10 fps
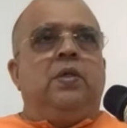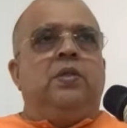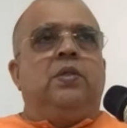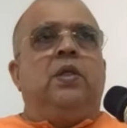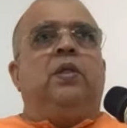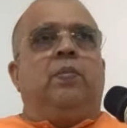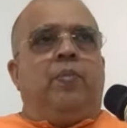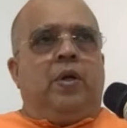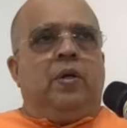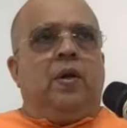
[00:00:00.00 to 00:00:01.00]
sthita
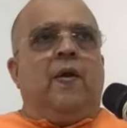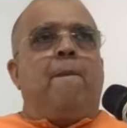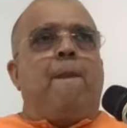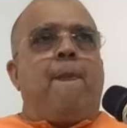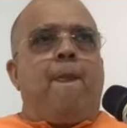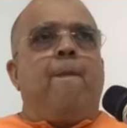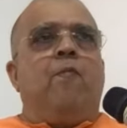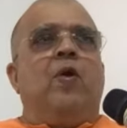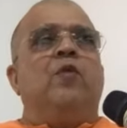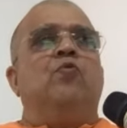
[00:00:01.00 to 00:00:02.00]
prajna,
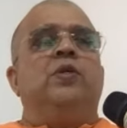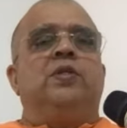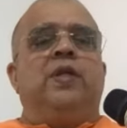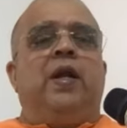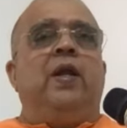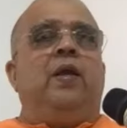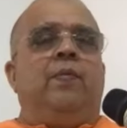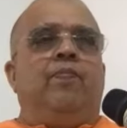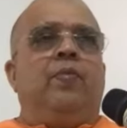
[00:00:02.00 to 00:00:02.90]
one who is steady.